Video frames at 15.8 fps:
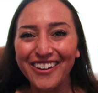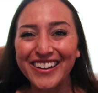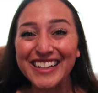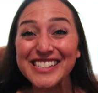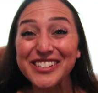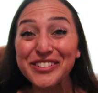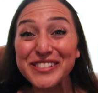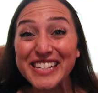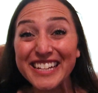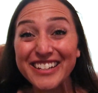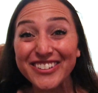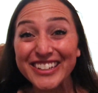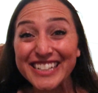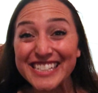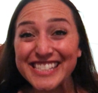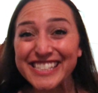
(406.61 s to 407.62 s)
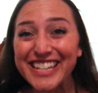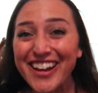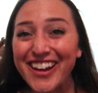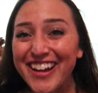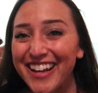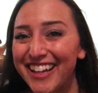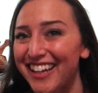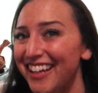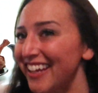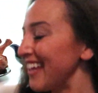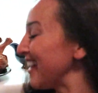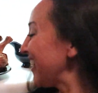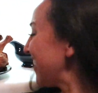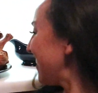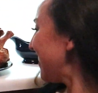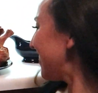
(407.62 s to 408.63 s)
Alright, so dinner is done.
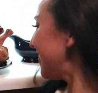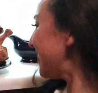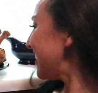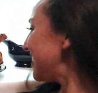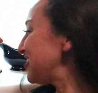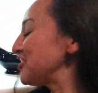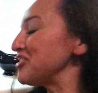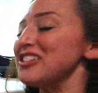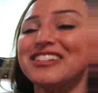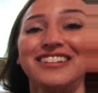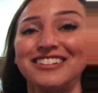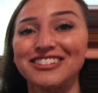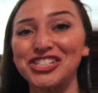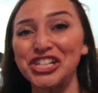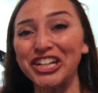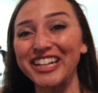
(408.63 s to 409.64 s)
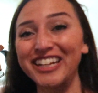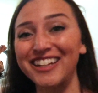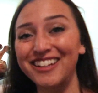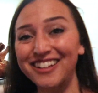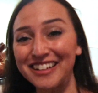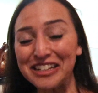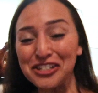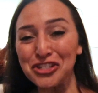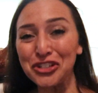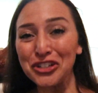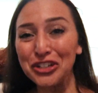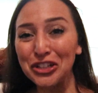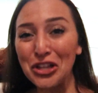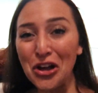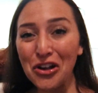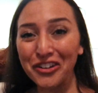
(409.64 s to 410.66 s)
This chicken
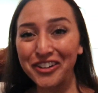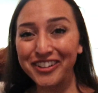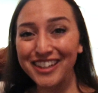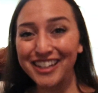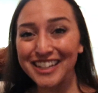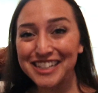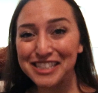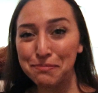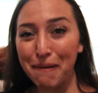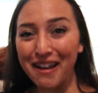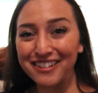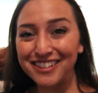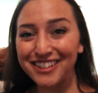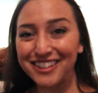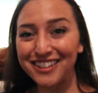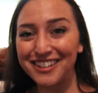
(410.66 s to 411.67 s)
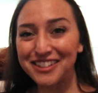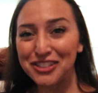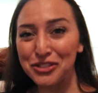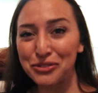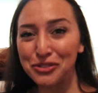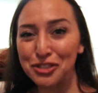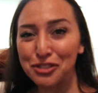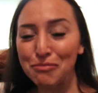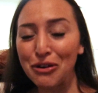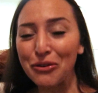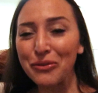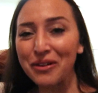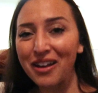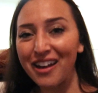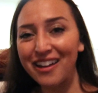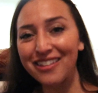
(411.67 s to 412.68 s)
took longer than expected to
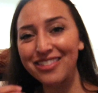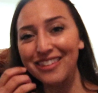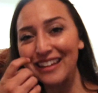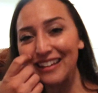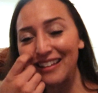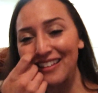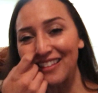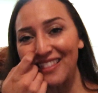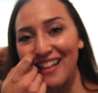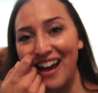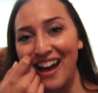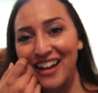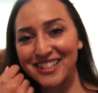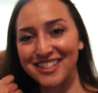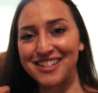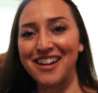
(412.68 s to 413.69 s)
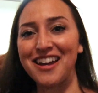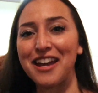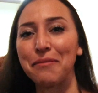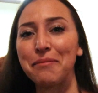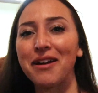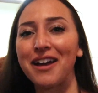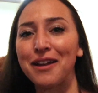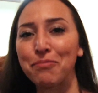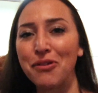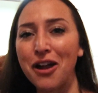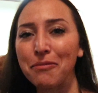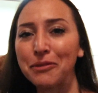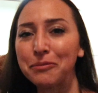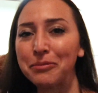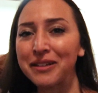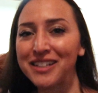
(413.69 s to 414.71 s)
smoke. I think last time I
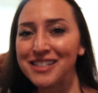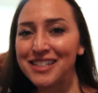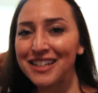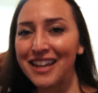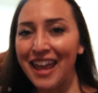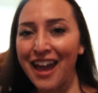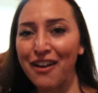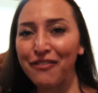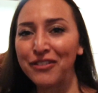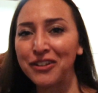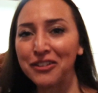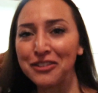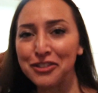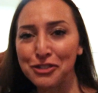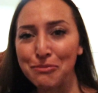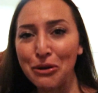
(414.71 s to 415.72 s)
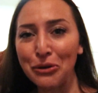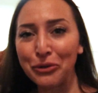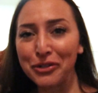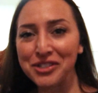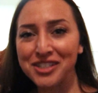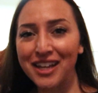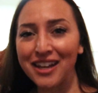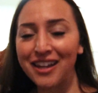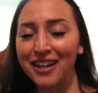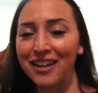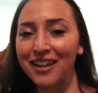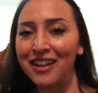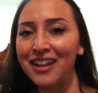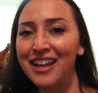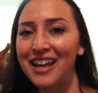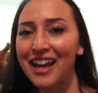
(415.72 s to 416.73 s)
probably didn't have it on the smoker
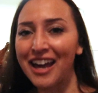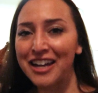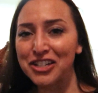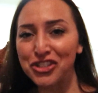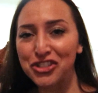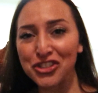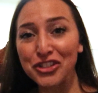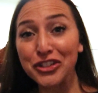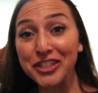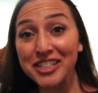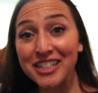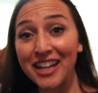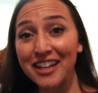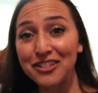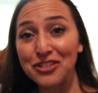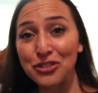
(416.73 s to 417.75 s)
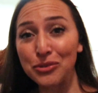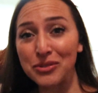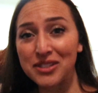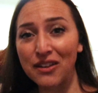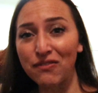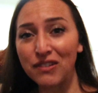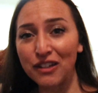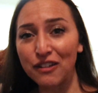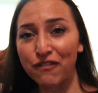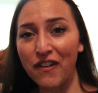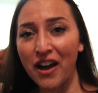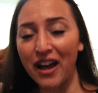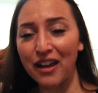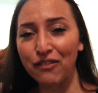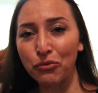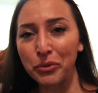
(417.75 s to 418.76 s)
setting. I just cooked it at
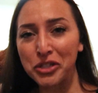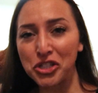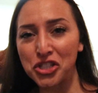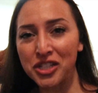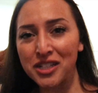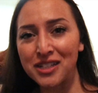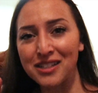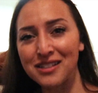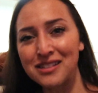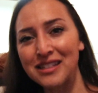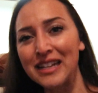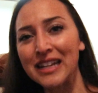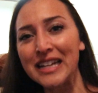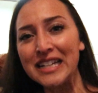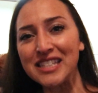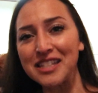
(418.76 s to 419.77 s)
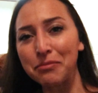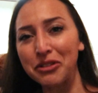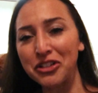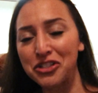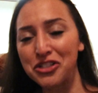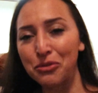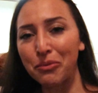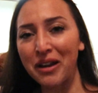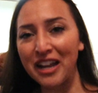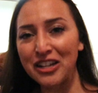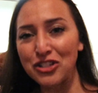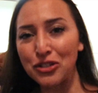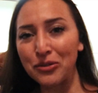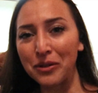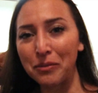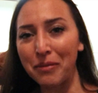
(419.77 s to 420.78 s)
275, which is similar to what I
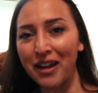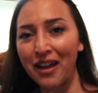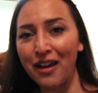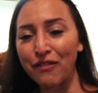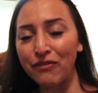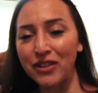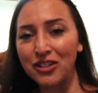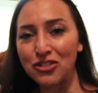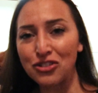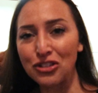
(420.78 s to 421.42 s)
do in my oven